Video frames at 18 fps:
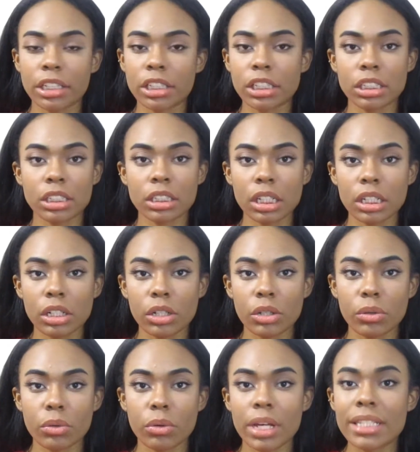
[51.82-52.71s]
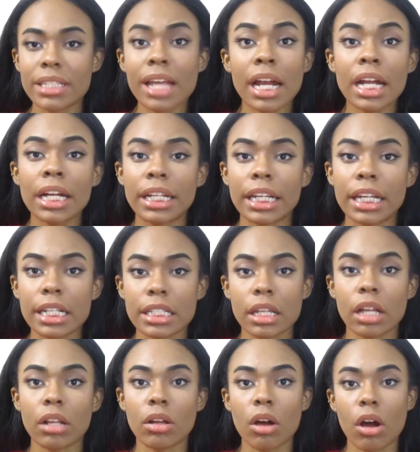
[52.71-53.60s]
Just a little, it's not a
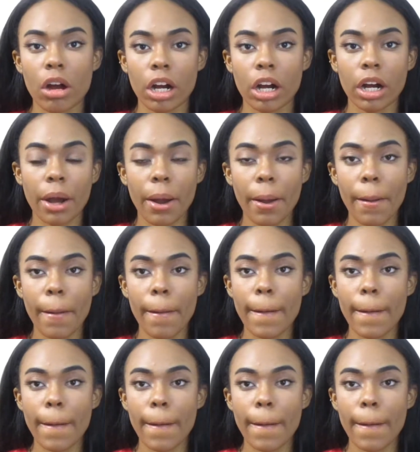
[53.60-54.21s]
DSLR.